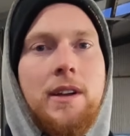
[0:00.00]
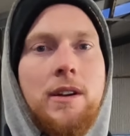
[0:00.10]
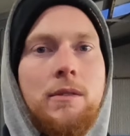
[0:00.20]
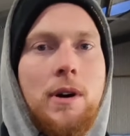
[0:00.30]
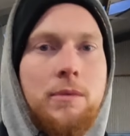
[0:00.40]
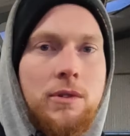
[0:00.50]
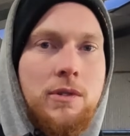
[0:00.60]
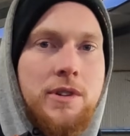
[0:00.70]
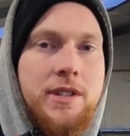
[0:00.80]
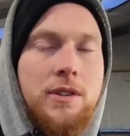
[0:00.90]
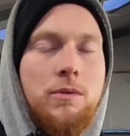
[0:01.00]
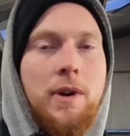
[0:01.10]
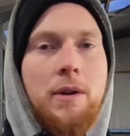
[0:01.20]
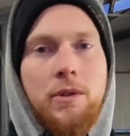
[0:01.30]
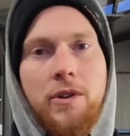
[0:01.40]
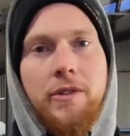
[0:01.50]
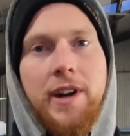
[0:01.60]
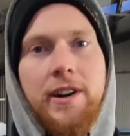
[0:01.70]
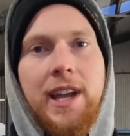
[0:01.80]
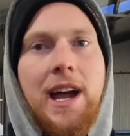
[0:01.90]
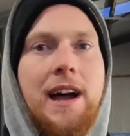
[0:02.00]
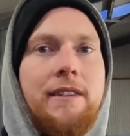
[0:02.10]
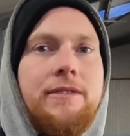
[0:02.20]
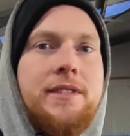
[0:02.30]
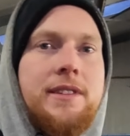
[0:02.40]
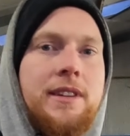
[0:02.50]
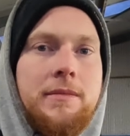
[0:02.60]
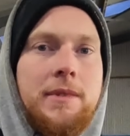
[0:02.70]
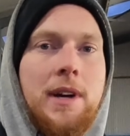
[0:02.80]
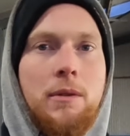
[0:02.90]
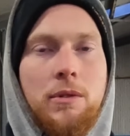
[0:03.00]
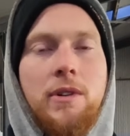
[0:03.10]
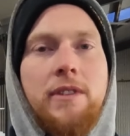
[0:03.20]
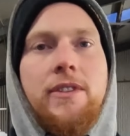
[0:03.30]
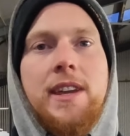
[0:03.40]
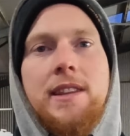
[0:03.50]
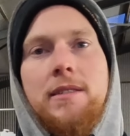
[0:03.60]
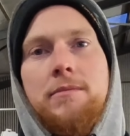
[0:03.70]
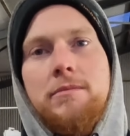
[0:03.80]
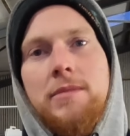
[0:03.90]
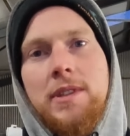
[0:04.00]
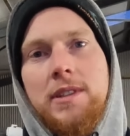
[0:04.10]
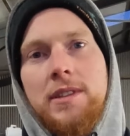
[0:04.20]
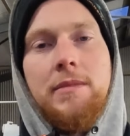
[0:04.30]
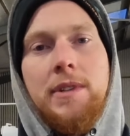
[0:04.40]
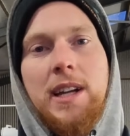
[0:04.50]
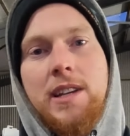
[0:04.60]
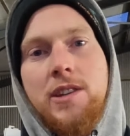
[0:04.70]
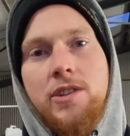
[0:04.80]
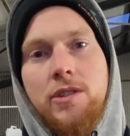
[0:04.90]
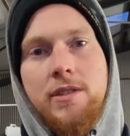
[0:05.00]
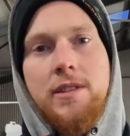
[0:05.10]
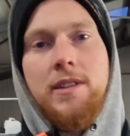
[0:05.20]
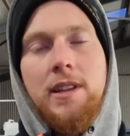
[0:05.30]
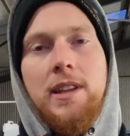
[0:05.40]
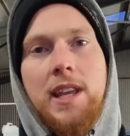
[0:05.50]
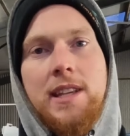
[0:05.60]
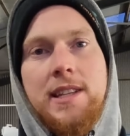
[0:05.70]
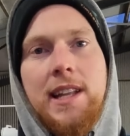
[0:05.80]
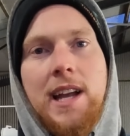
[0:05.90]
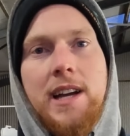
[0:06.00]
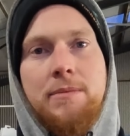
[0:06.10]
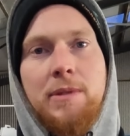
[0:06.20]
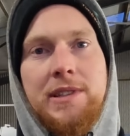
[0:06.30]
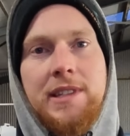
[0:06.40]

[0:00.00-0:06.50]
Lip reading: What we're going to do, where we're going to rear calves, how we're going to feed them, and just things like that, I suppose.